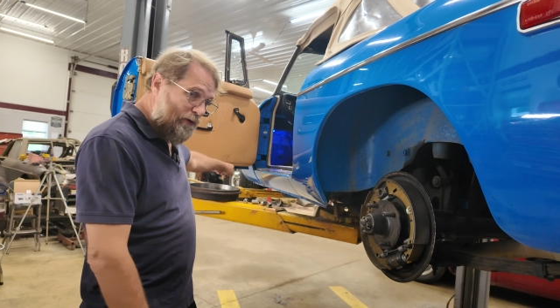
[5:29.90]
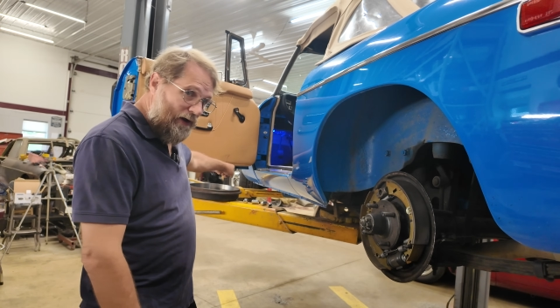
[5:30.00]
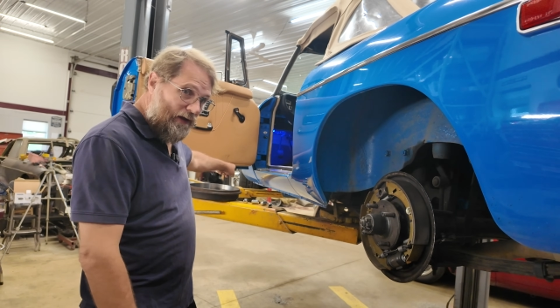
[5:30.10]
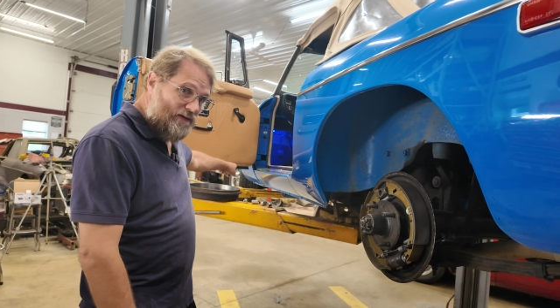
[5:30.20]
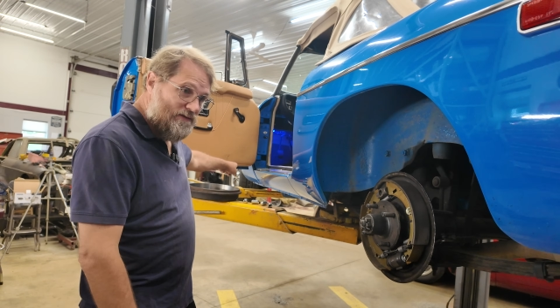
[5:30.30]

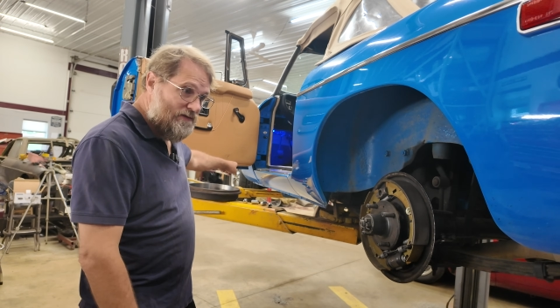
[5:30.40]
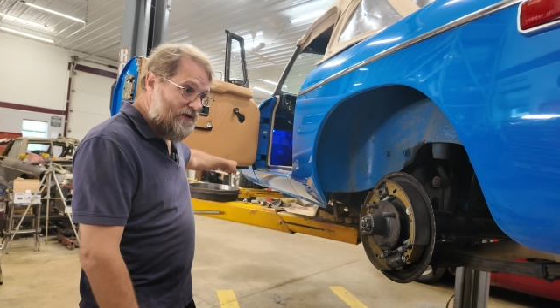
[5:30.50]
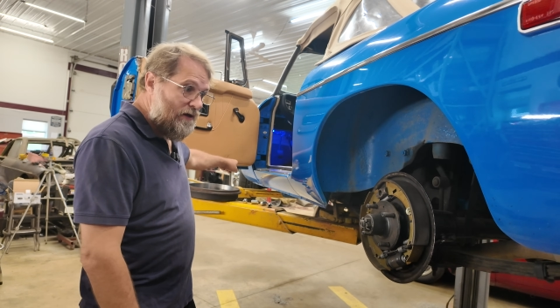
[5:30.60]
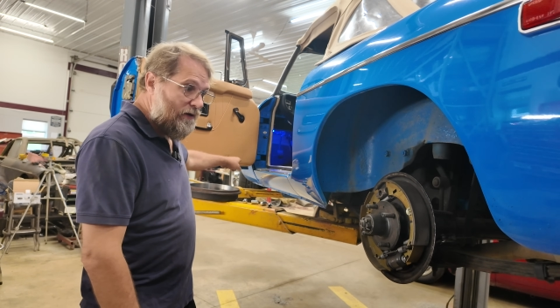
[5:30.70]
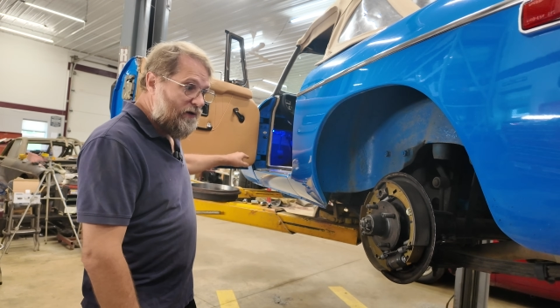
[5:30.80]
brakes
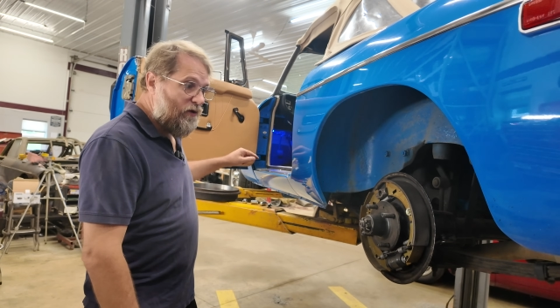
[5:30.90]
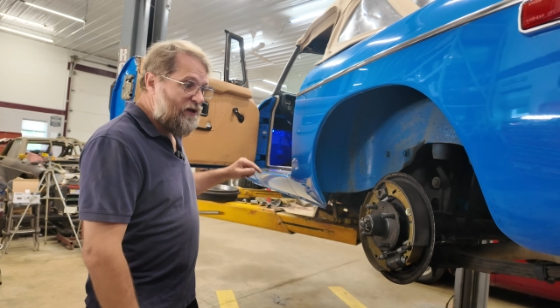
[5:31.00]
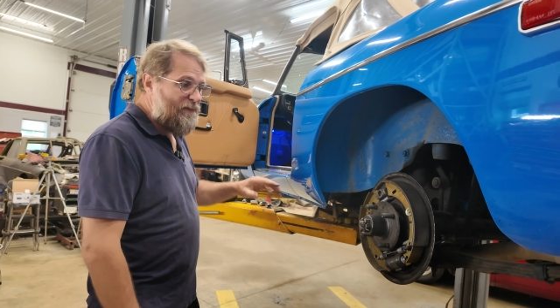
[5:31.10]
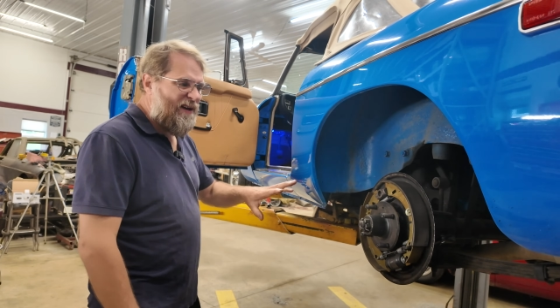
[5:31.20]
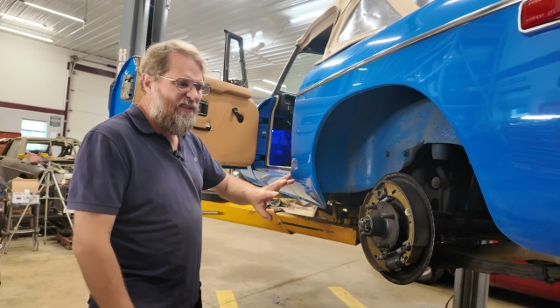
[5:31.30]
and
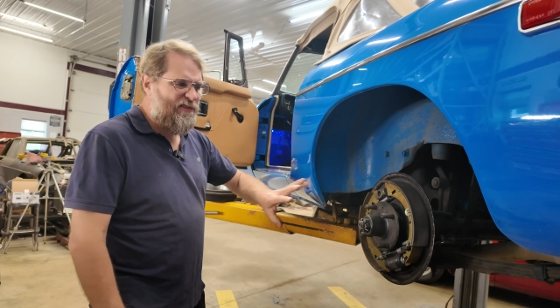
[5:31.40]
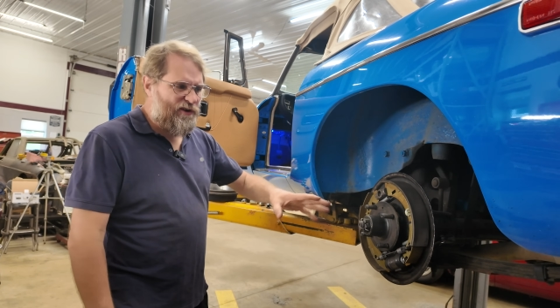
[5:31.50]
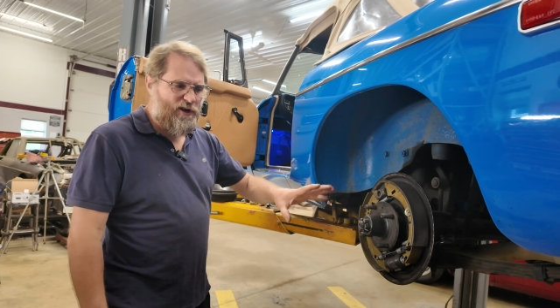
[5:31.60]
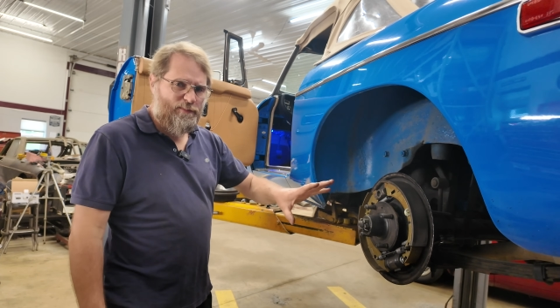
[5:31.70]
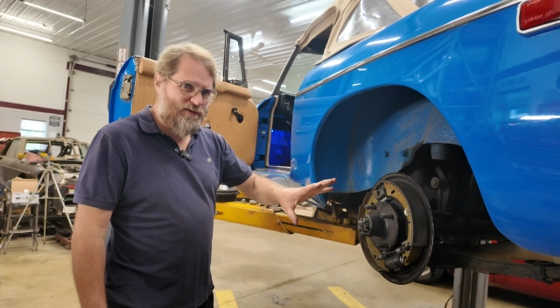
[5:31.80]
only about
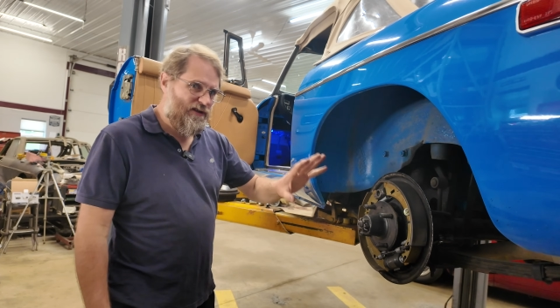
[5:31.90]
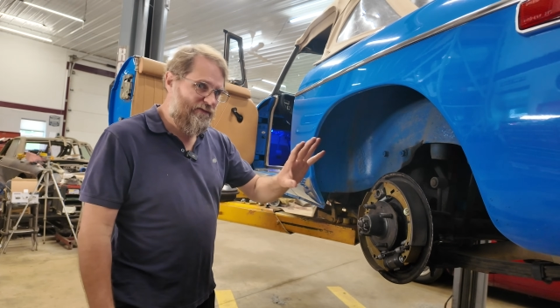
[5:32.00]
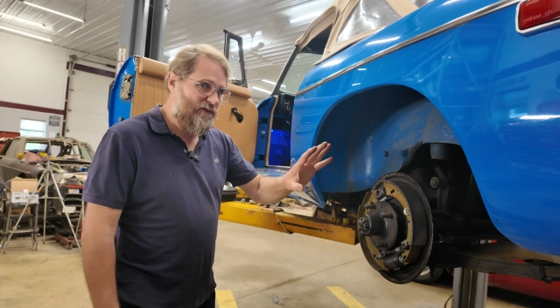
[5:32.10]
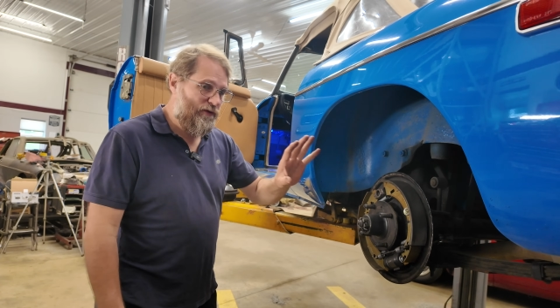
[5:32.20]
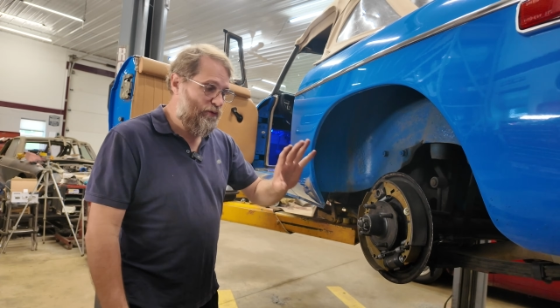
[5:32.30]

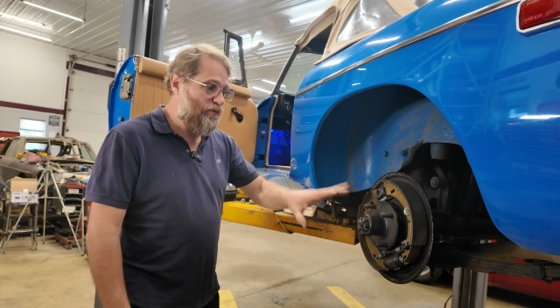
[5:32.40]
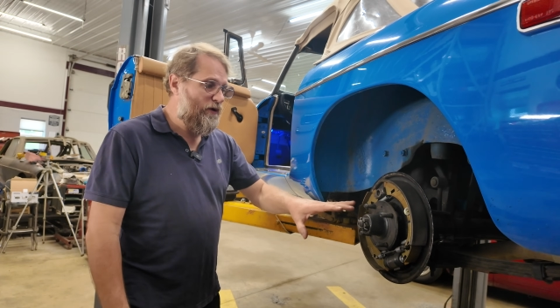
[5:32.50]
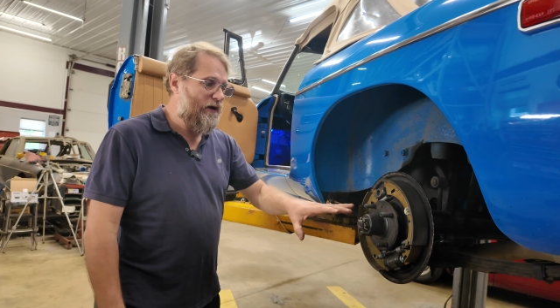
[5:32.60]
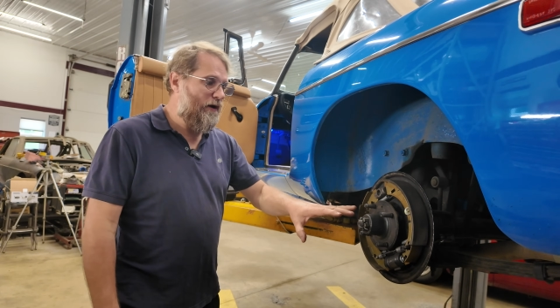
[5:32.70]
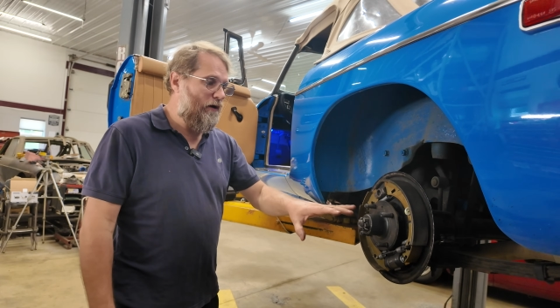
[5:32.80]
30% from the
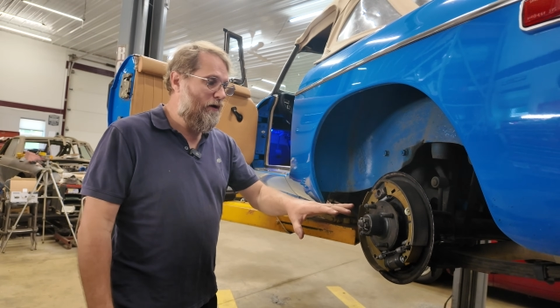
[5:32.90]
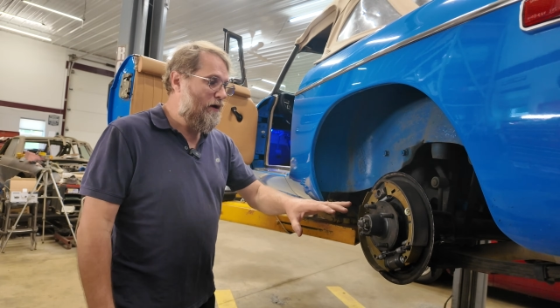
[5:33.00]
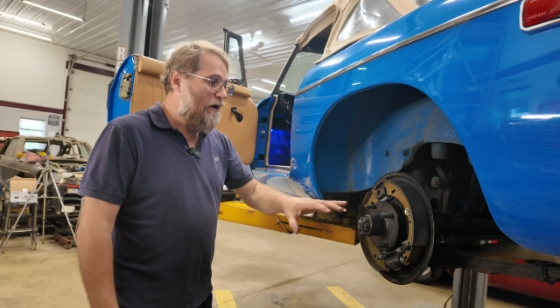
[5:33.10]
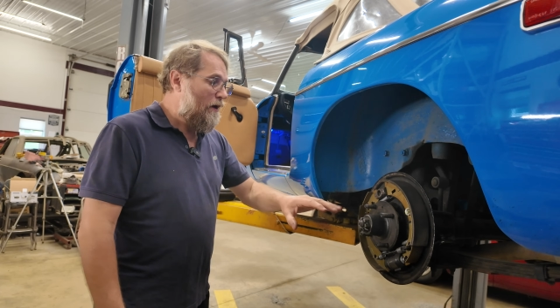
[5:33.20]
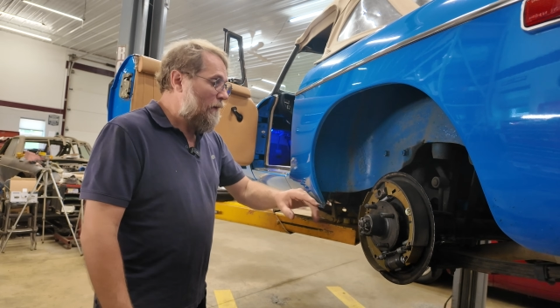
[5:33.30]
rear.
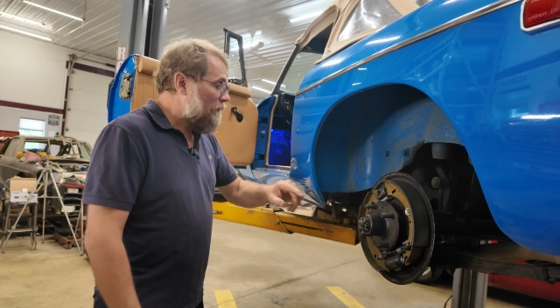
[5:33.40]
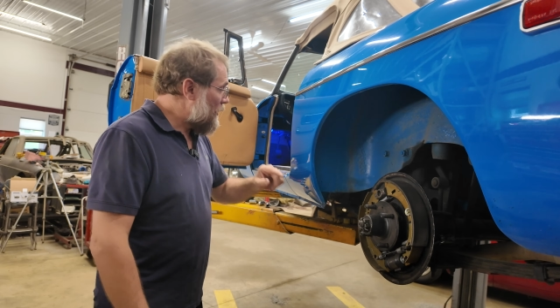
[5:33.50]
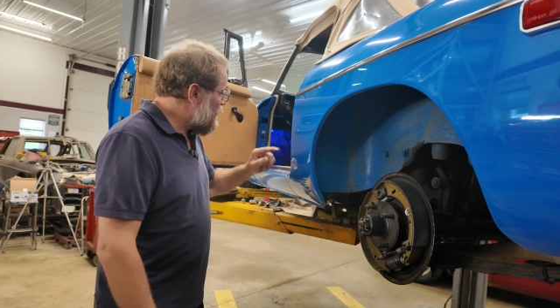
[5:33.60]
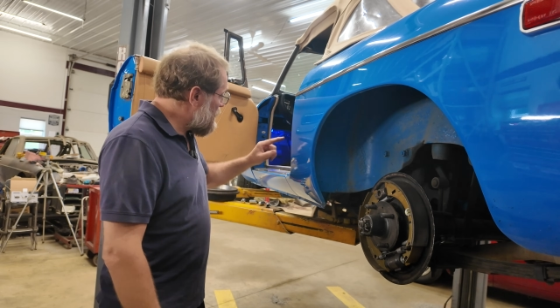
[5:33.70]
But